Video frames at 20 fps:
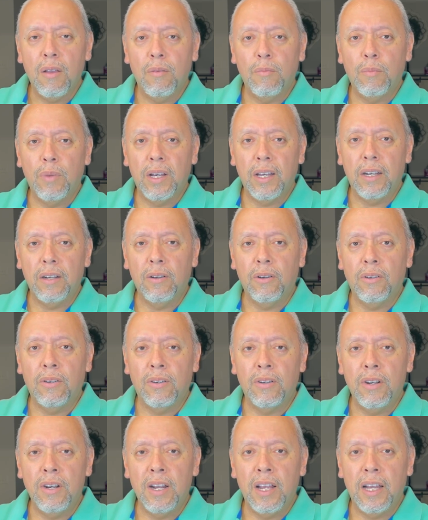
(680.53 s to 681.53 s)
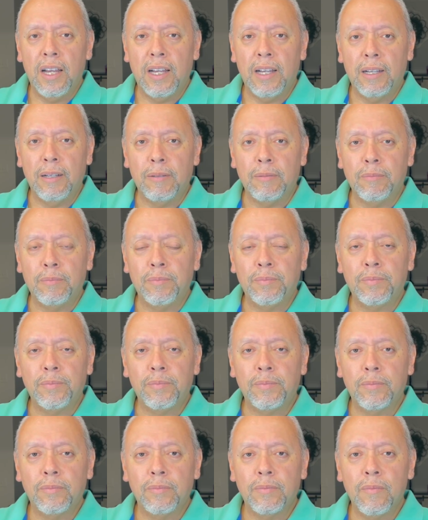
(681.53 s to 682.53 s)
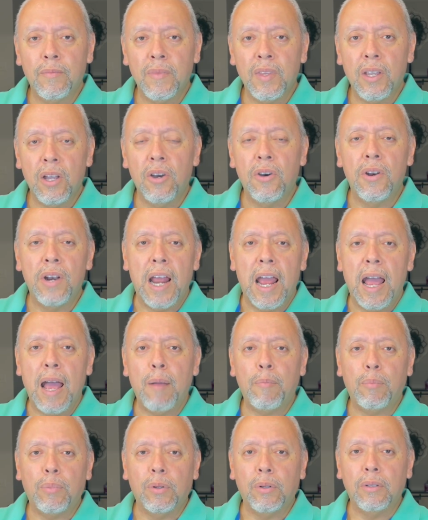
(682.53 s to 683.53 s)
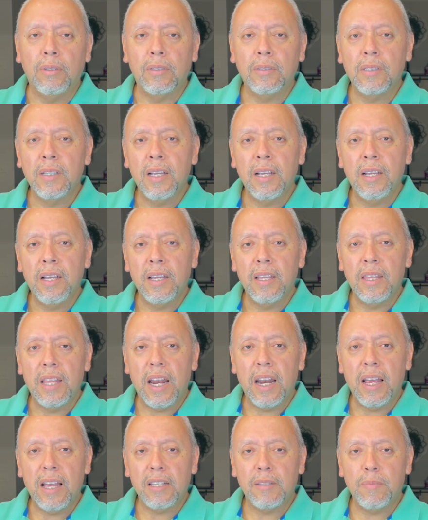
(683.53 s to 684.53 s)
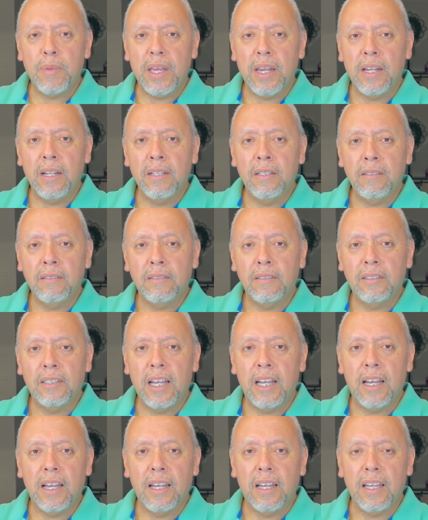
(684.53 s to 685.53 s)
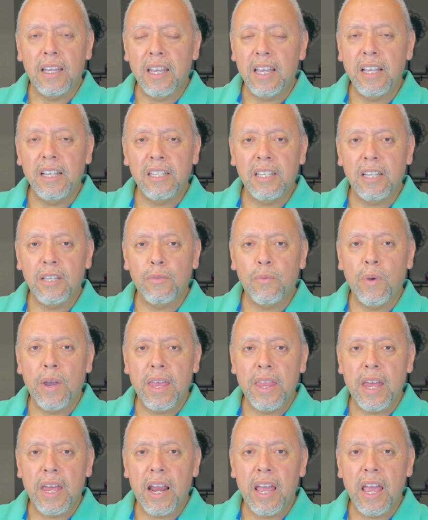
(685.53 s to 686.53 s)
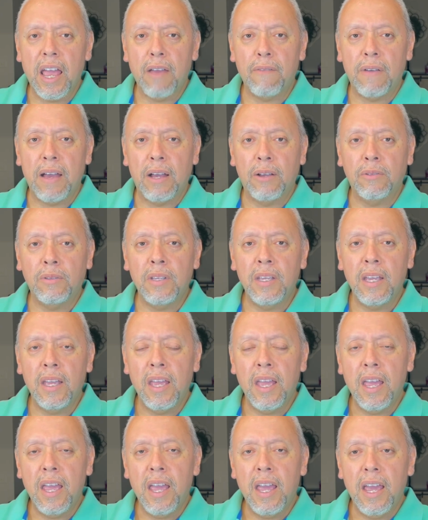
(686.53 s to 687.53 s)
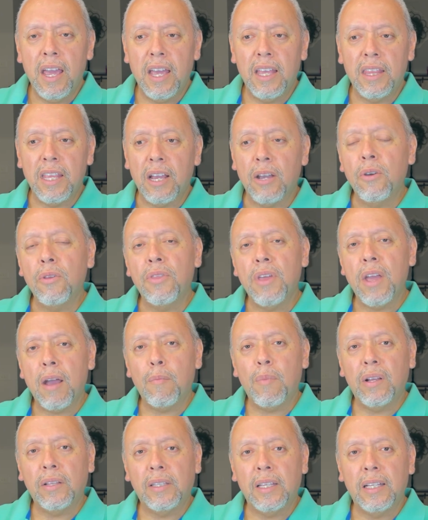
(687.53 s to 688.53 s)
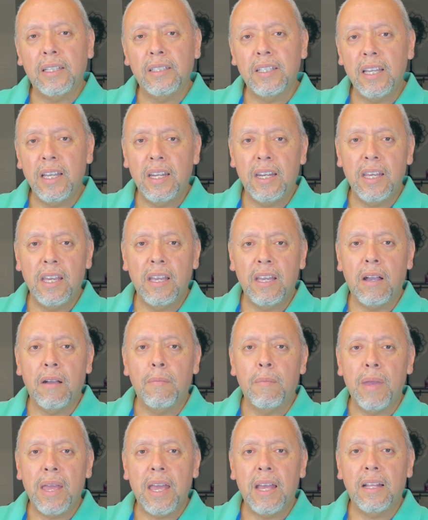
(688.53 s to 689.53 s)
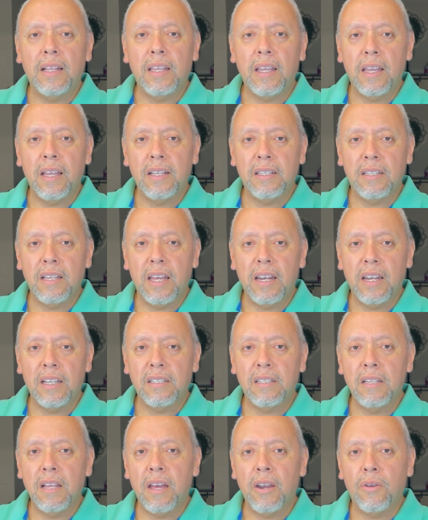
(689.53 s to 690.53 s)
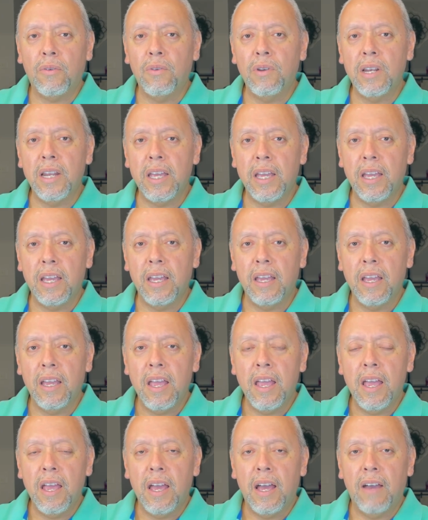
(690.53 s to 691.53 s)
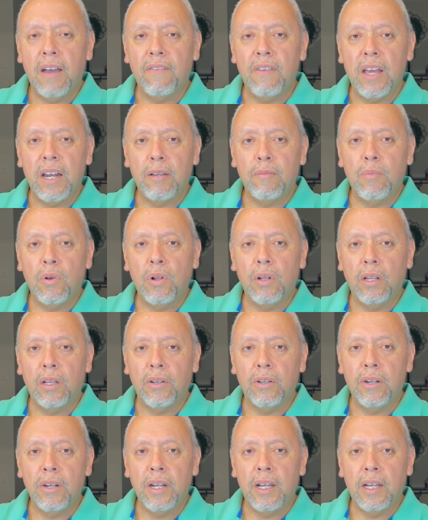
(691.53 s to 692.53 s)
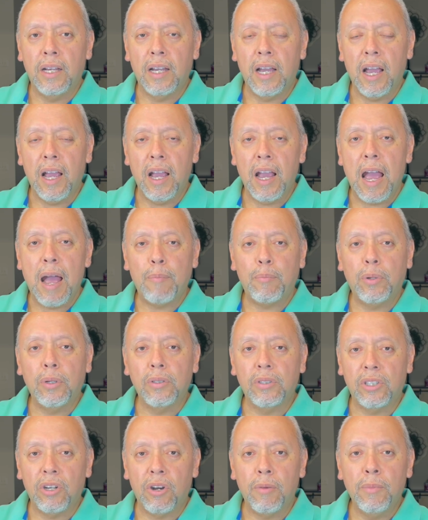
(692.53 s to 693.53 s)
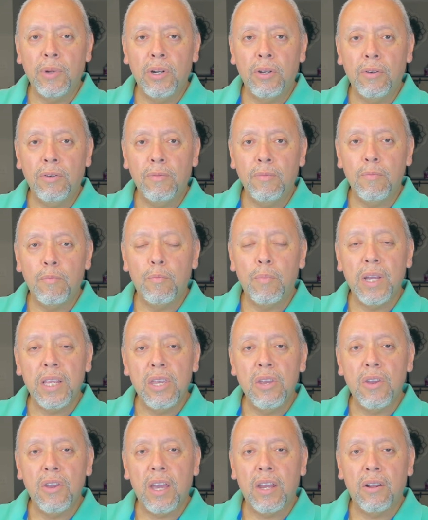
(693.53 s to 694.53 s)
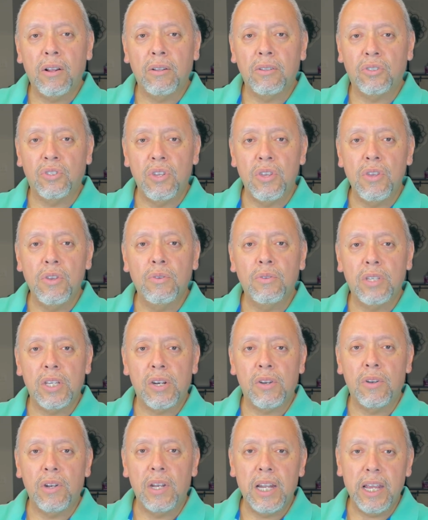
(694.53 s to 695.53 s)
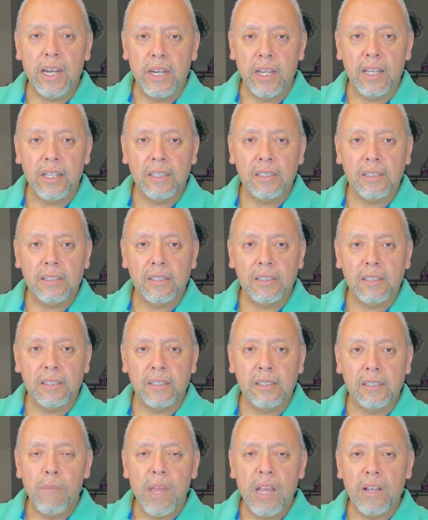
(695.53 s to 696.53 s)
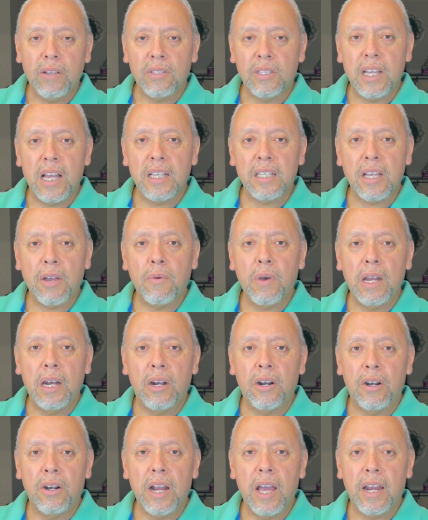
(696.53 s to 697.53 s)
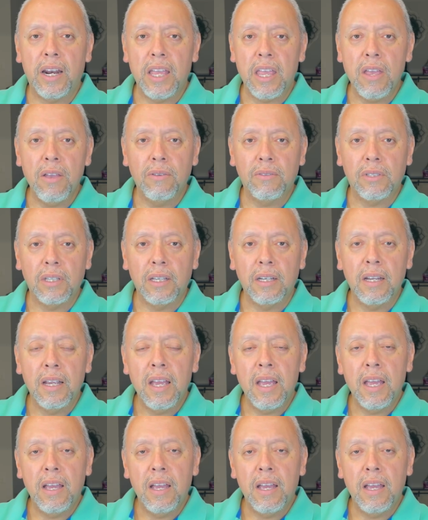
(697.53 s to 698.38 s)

but on Apple, that has been the easiest way that I have found. And the good thing about the DD command is that it's not only available on Apple Terminal, but you can also use it on Linux, because that's how I learned how to use it.